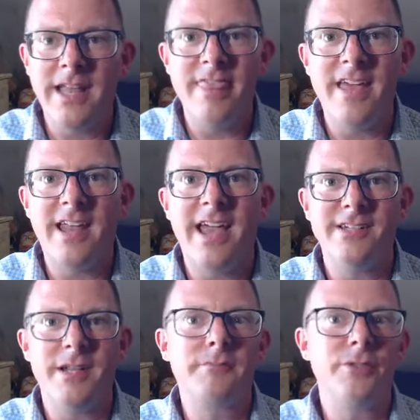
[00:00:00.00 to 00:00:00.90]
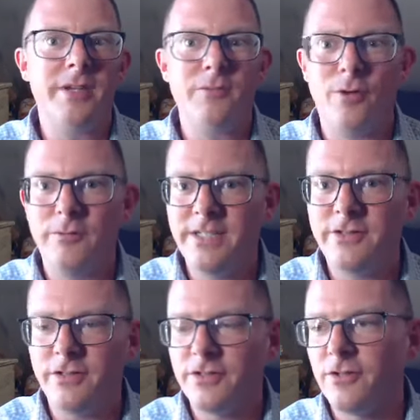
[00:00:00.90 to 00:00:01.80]
and then I end up doing more
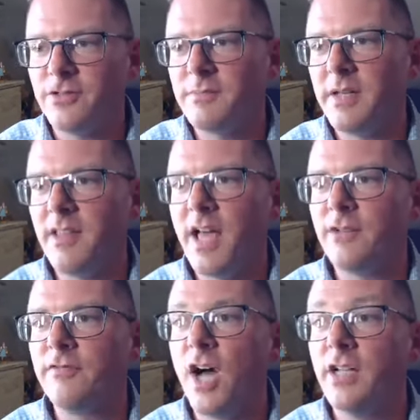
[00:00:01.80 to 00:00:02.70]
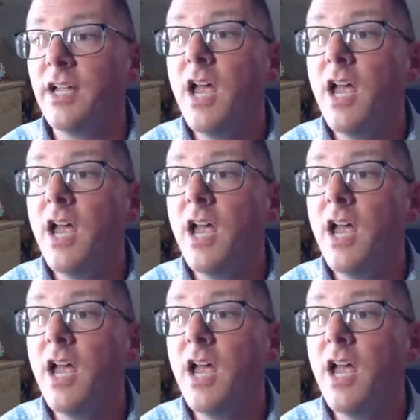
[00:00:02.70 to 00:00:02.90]
research. So it's been a lot of fun.